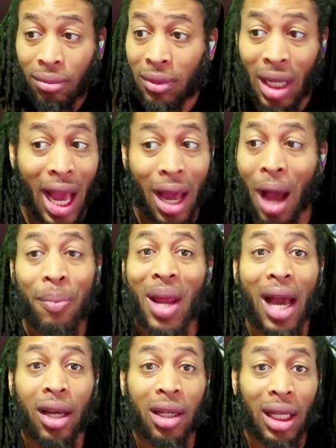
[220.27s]
I'm
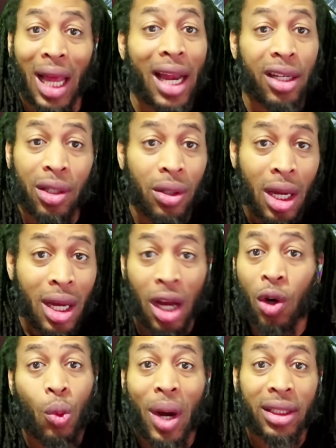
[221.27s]
not gonna lie to you. I
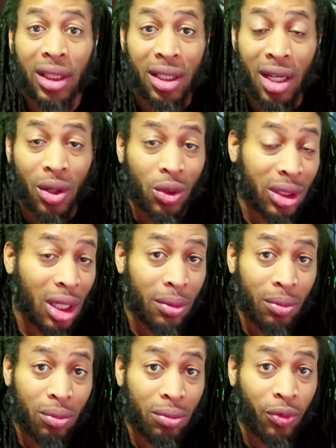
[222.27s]
don't watch San Diego State
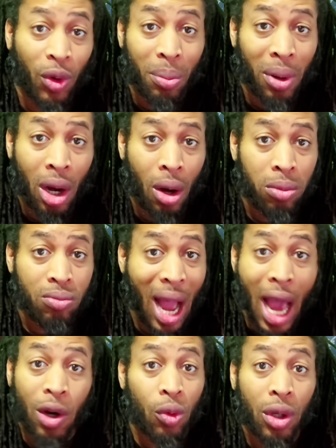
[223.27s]
football.
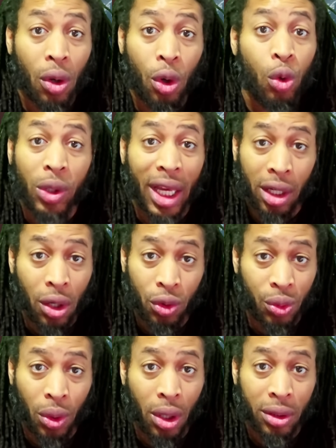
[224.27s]
I don't know who that
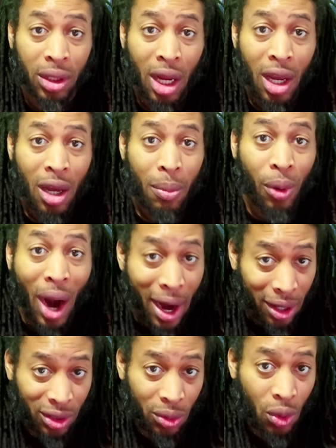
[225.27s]
coach was
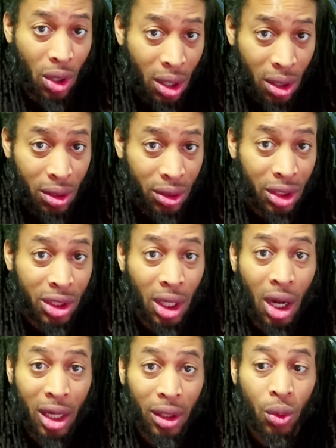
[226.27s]
prior to
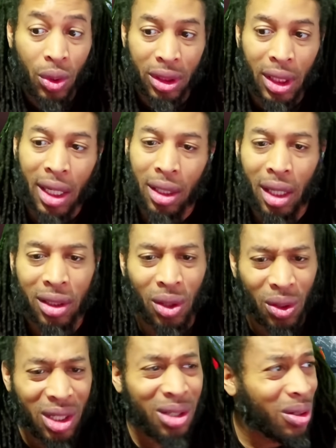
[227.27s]
Sean Lewis getting there.
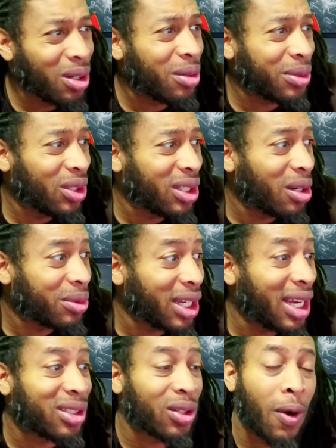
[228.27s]
So you see what I'm
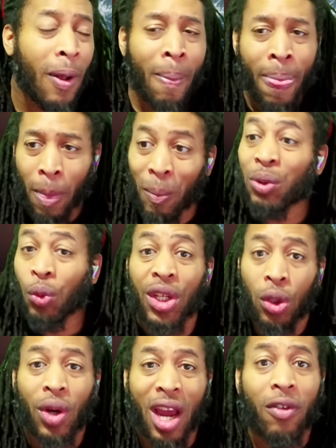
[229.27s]
saying? So, but
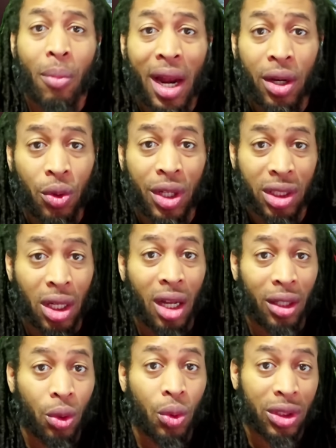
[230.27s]
everybody knew that Sean
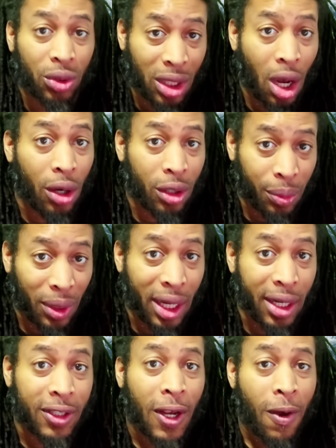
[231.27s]
Lewis was calling the
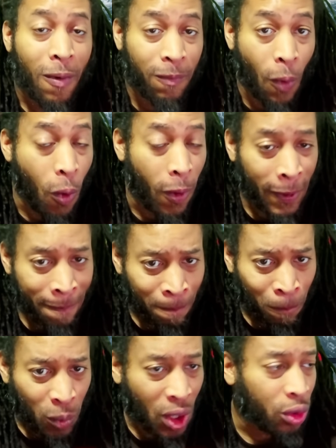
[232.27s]
plays for
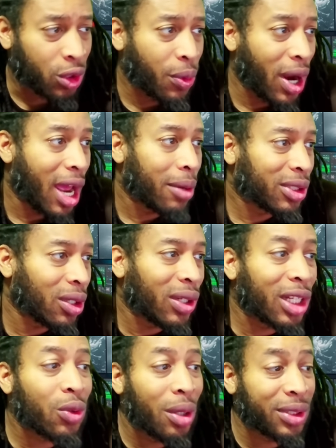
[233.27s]
Coach Prime. So
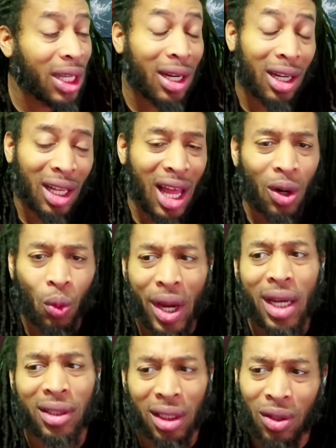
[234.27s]
that's what I'm saying. In a lot of
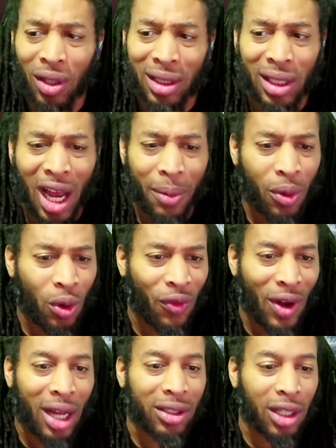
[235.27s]
ways, that's a high
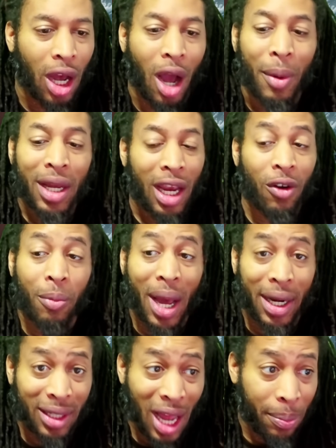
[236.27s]
profile job.
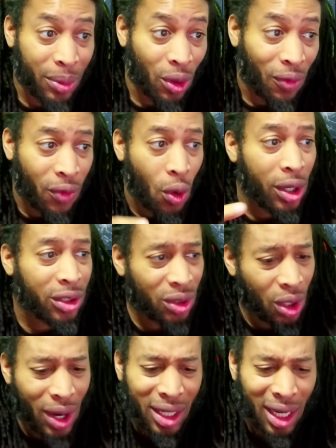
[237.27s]
Everybody's not built for it,
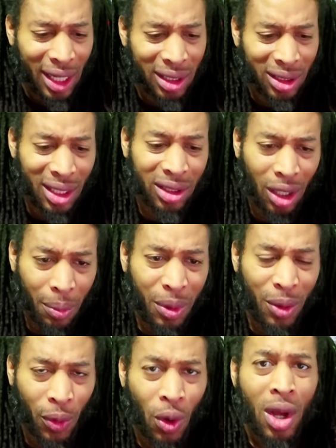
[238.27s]
and like I said, some
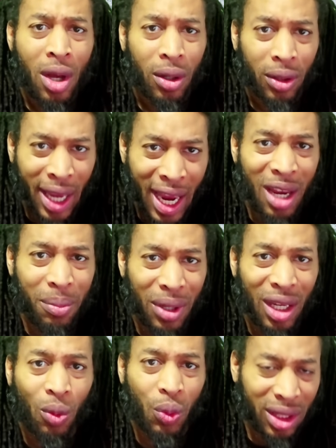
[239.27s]
people came
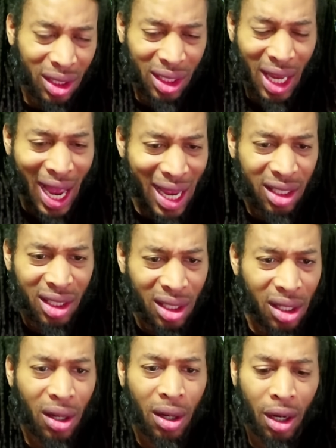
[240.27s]
in with the
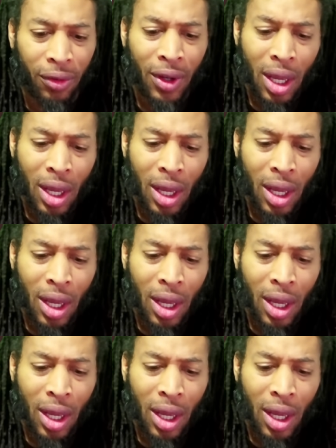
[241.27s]
idea of,